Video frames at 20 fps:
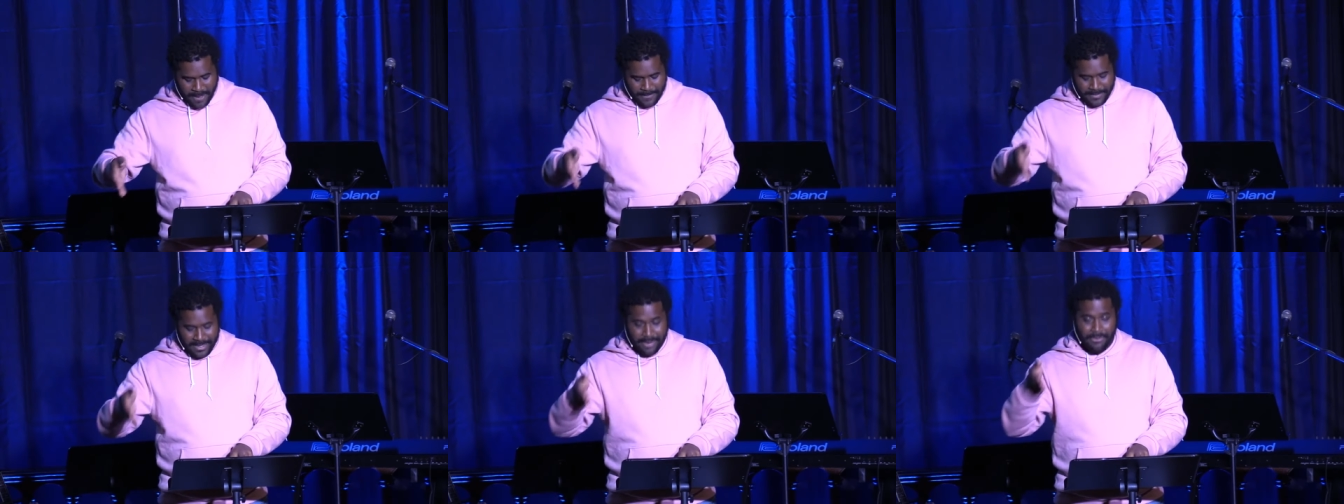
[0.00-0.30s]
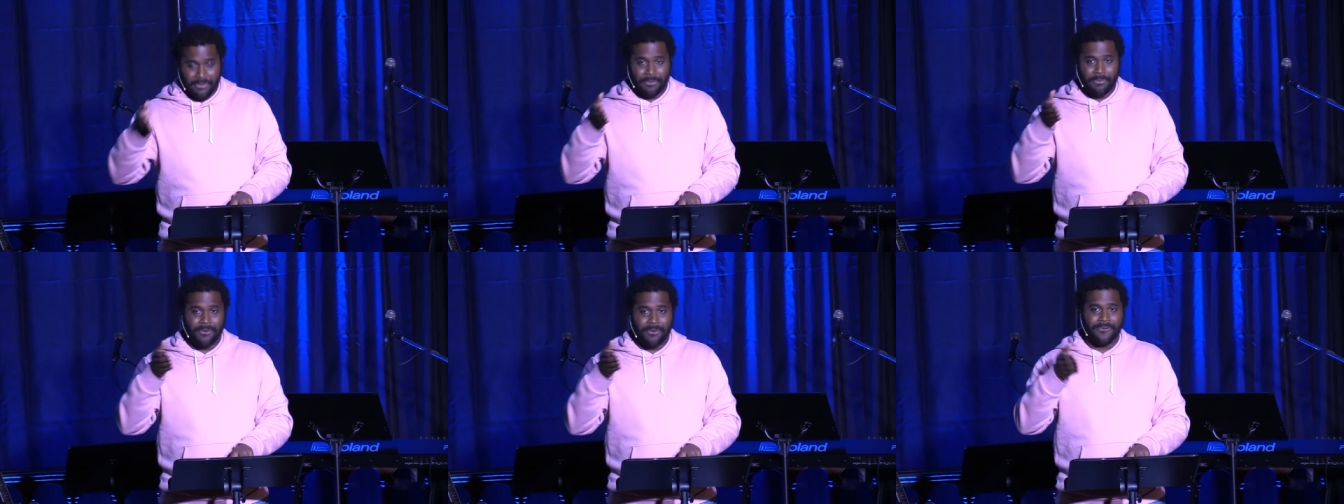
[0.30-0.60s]
He
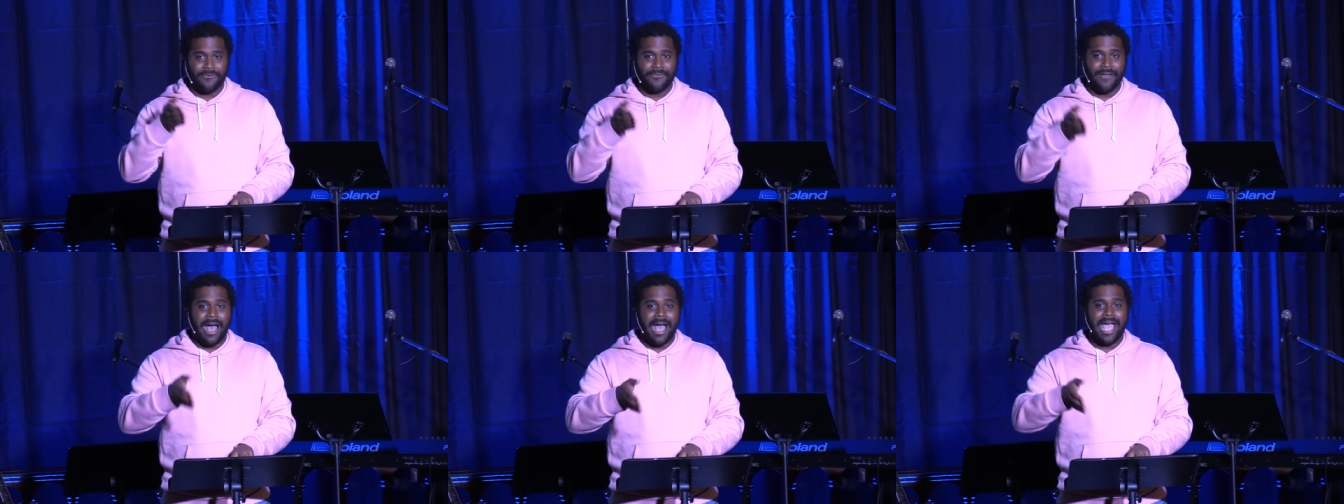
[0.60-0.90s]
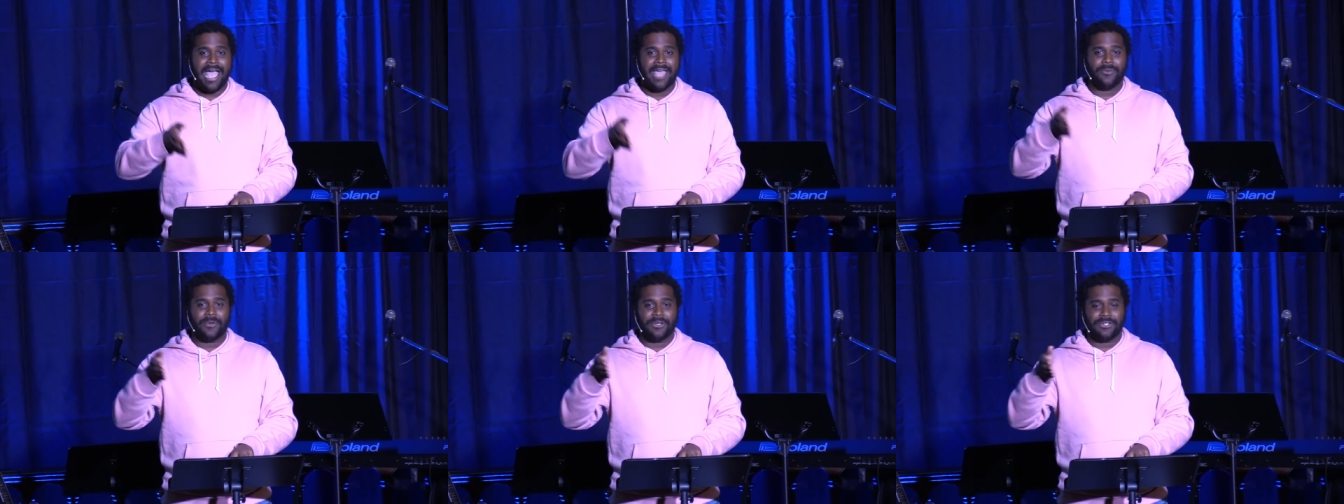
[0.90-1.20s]
will
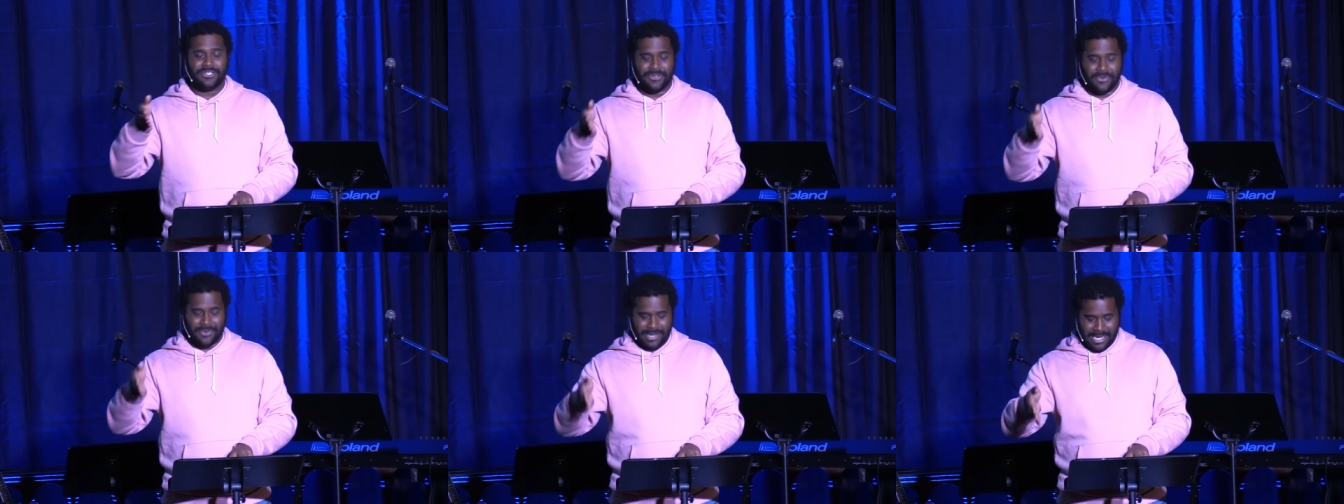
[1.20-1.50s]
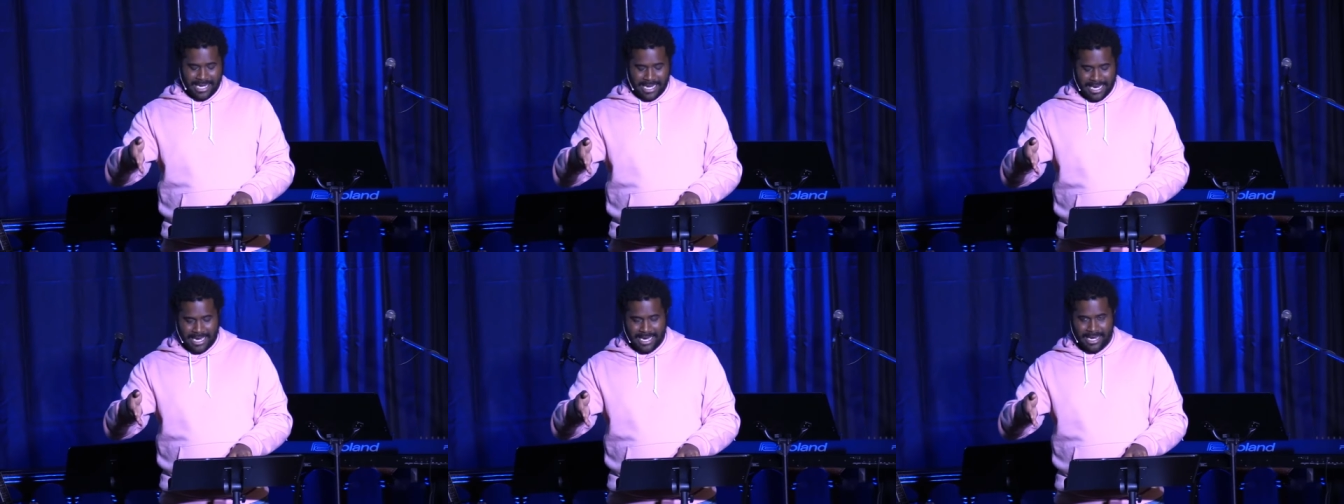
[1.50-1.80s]
provide what you
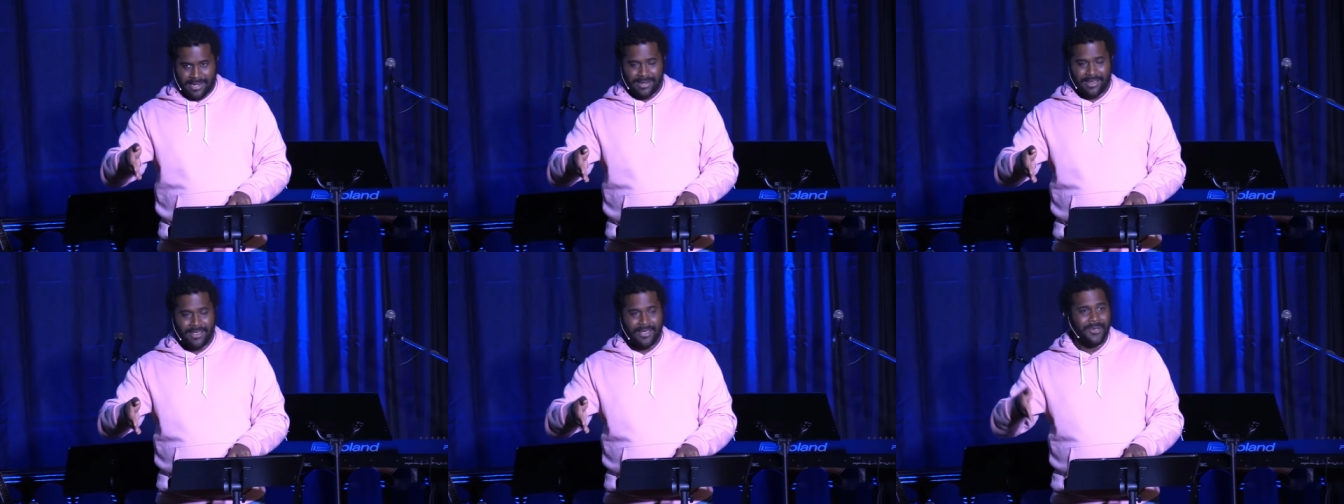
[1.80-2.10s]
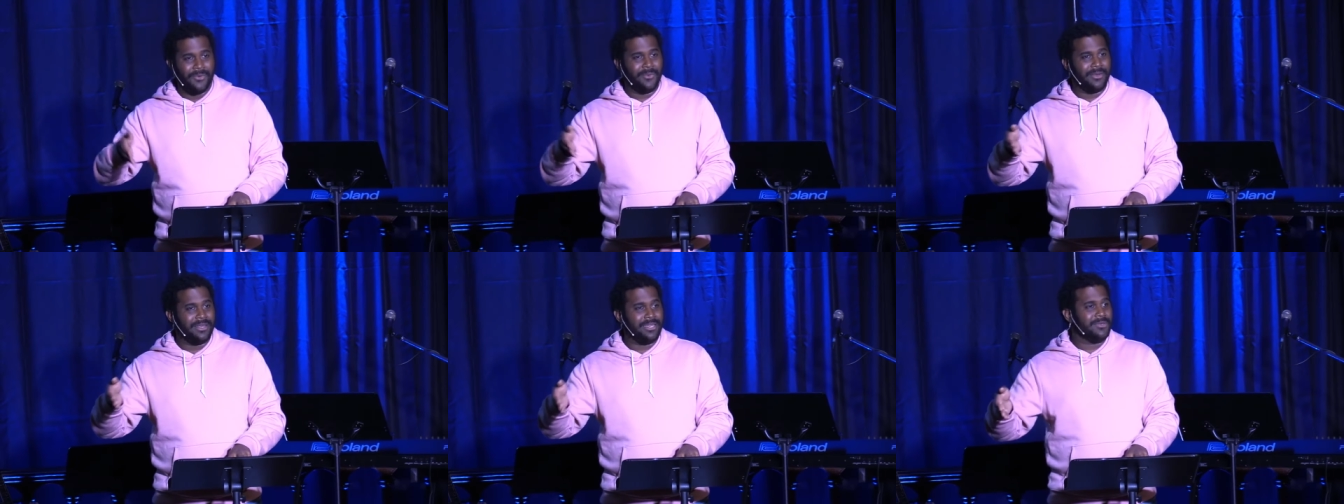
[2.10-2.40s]
need
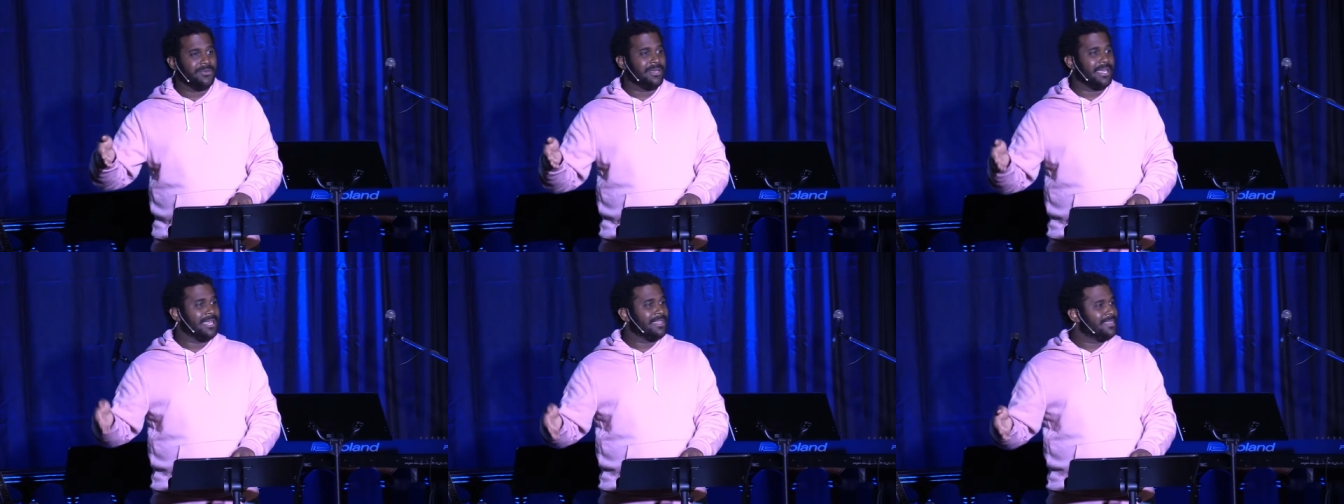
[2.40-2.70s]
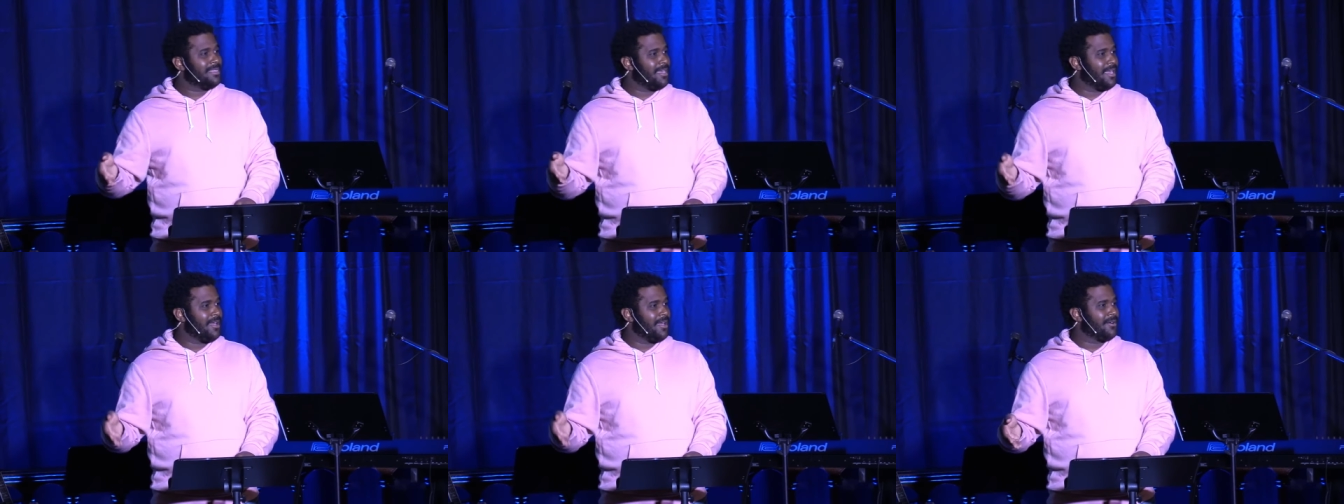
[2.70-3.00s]
when you get
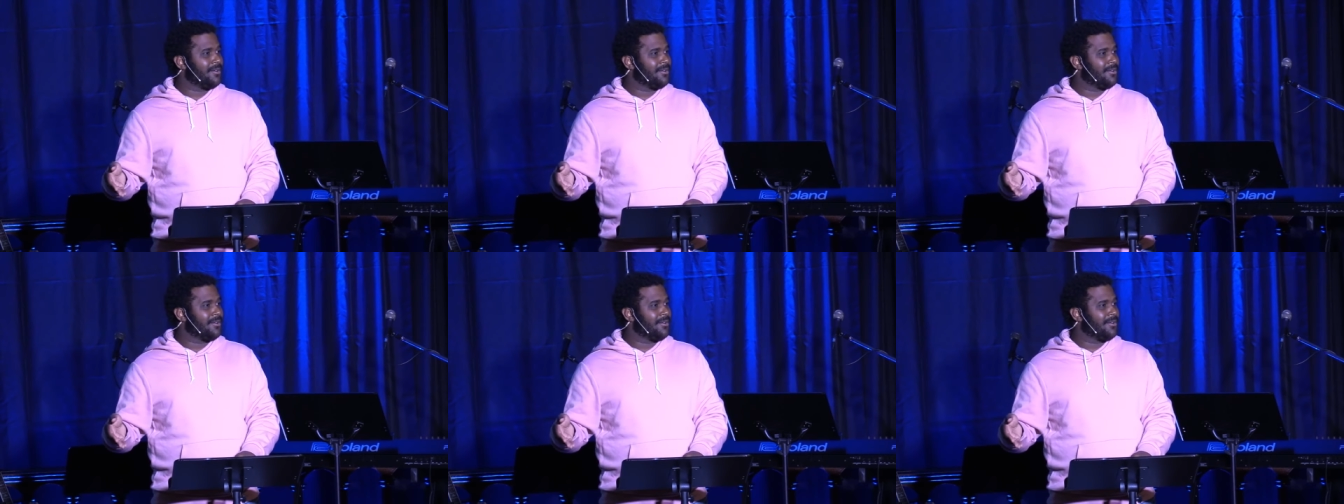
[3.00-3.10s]
there.